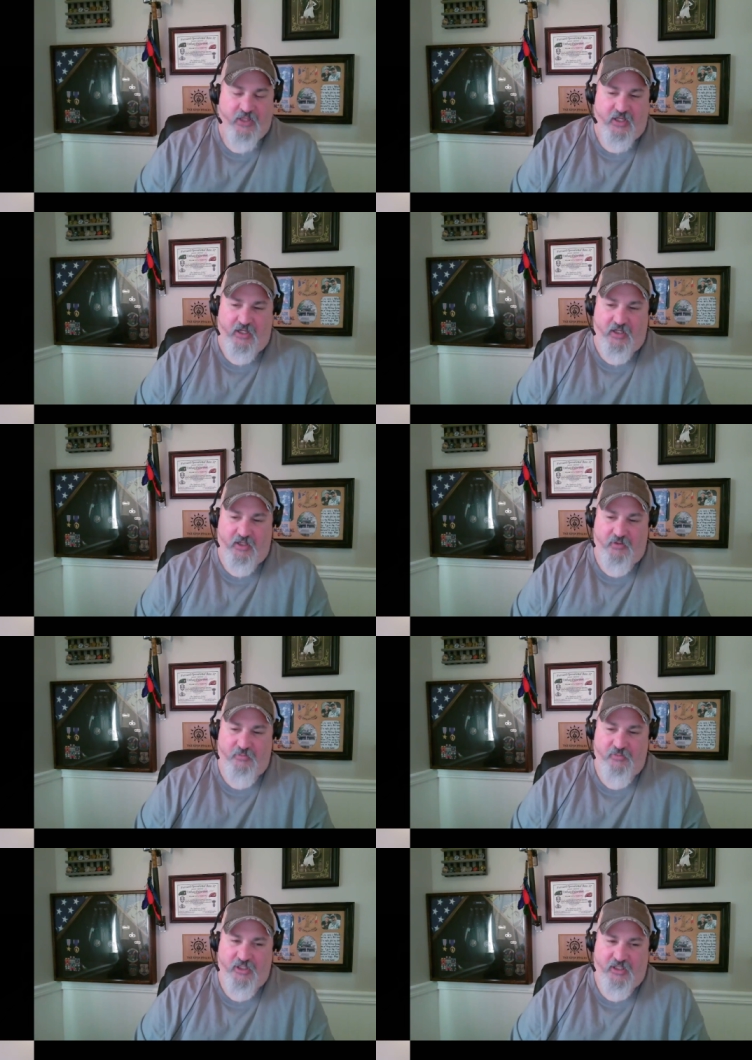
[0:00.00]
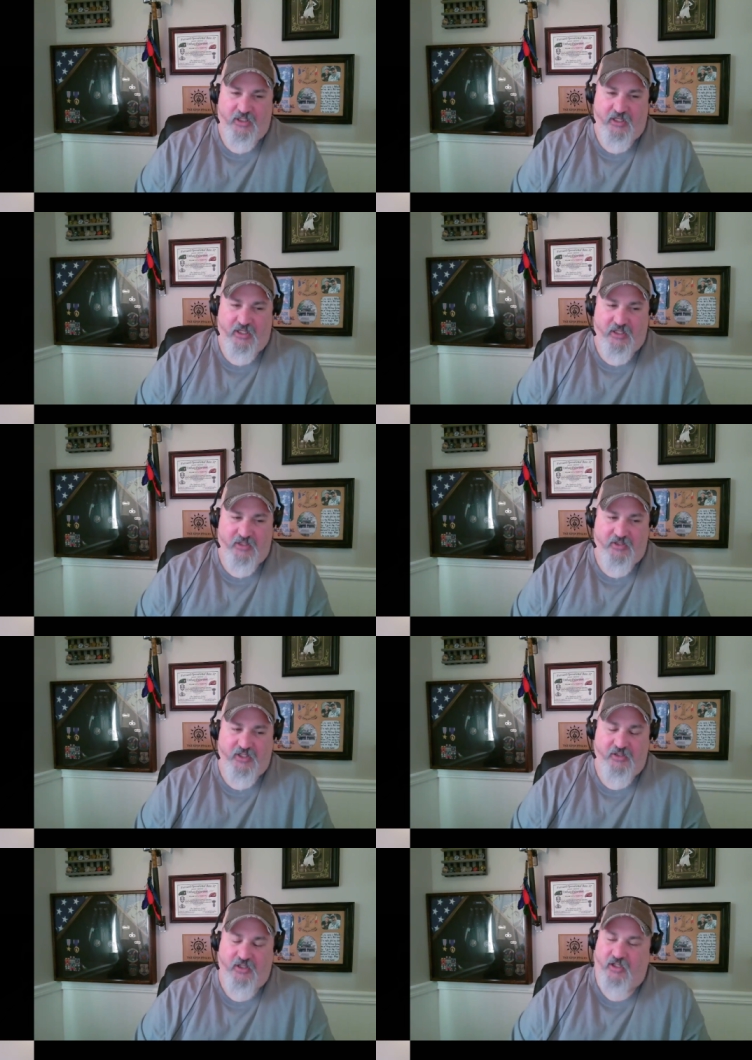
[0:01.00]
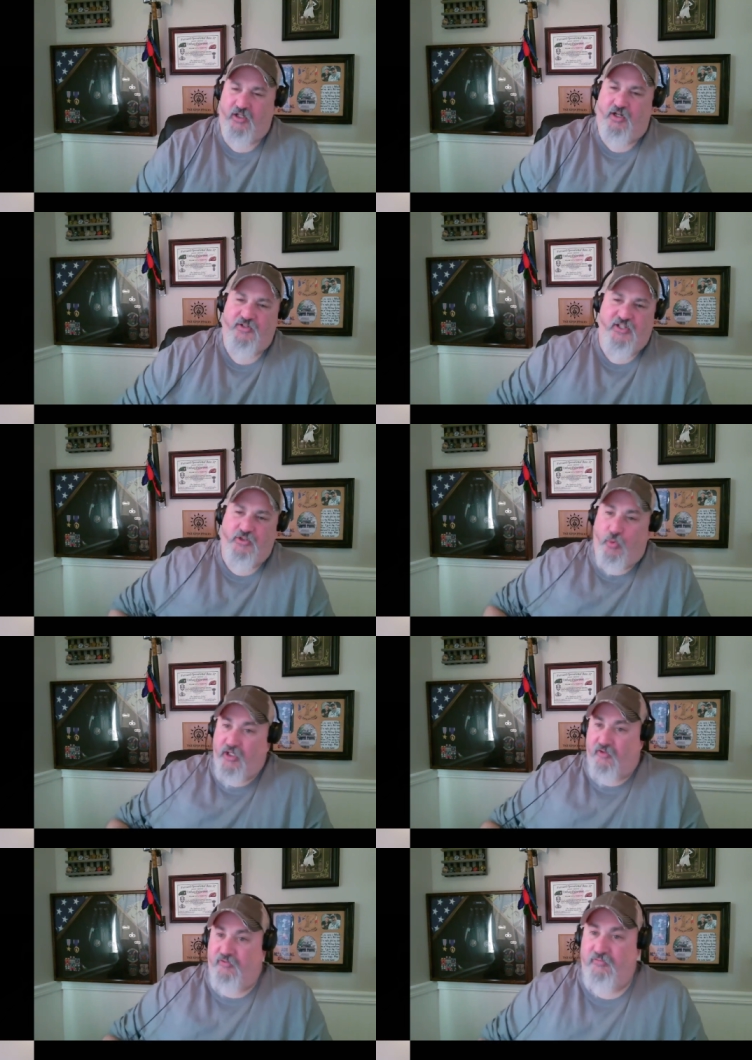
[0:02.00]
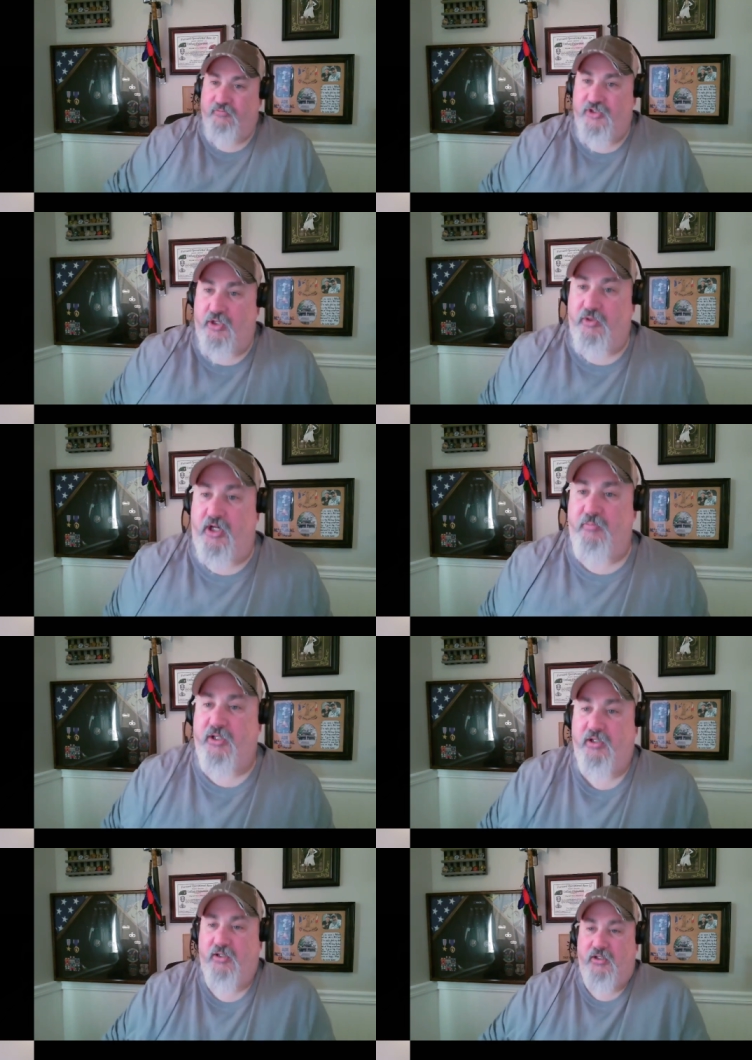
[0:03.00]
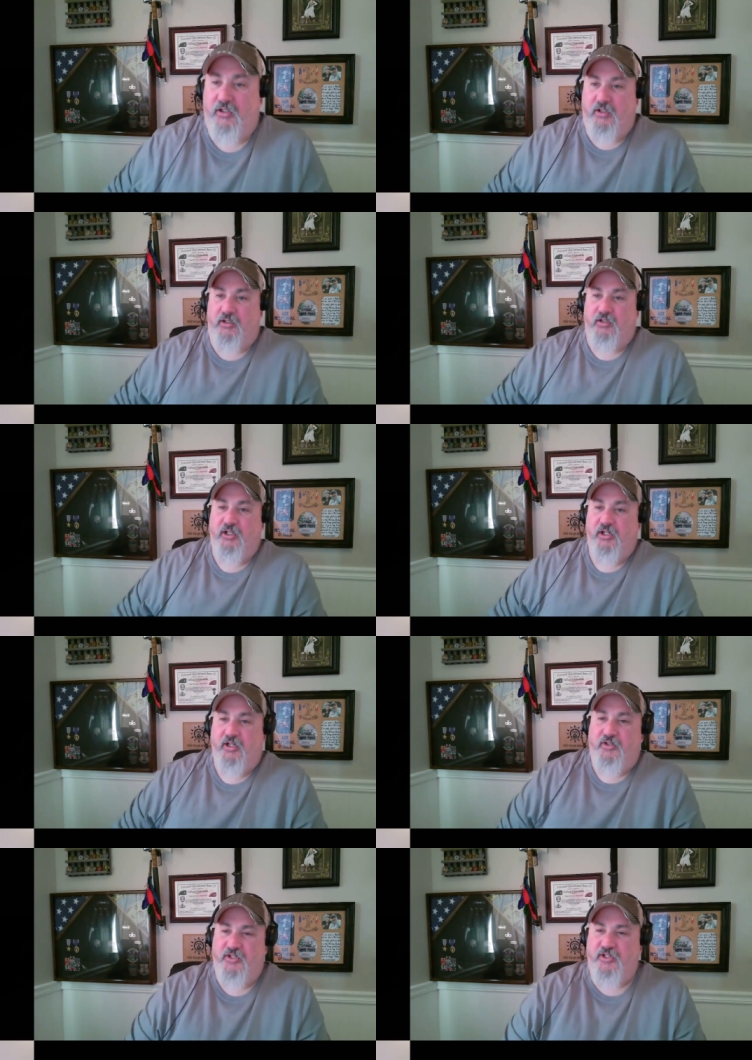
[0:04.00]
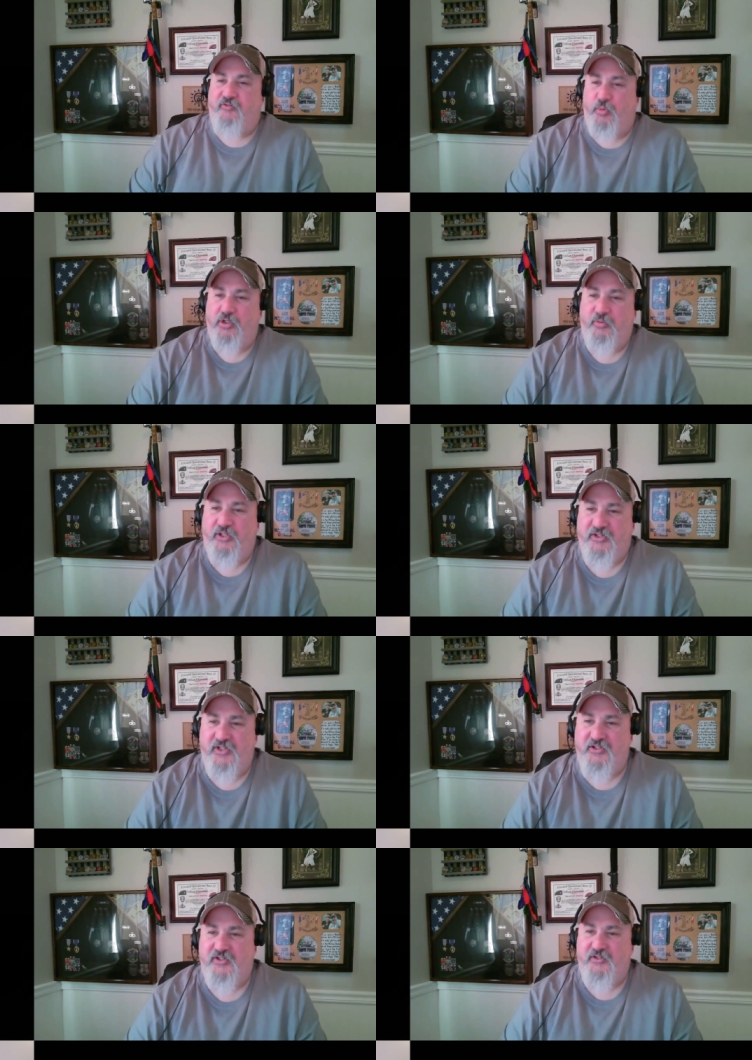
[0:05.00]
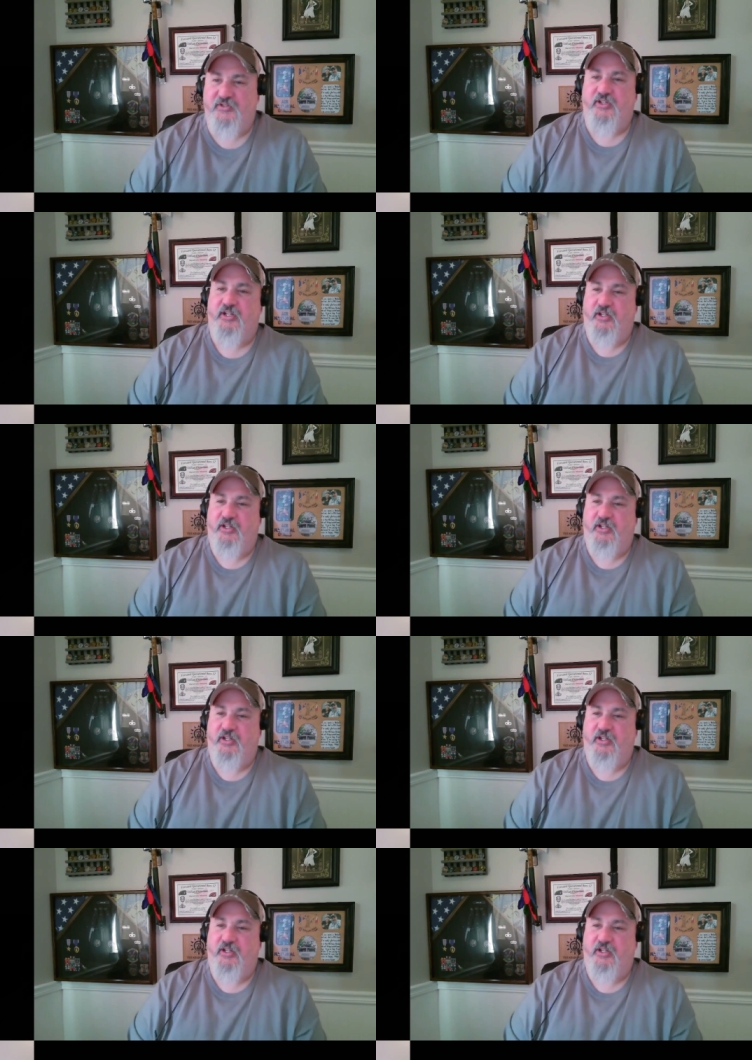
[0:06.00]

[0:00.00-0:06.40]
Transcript: Um, and then an RC12 showed up. Uh, did you ever work with their sensors?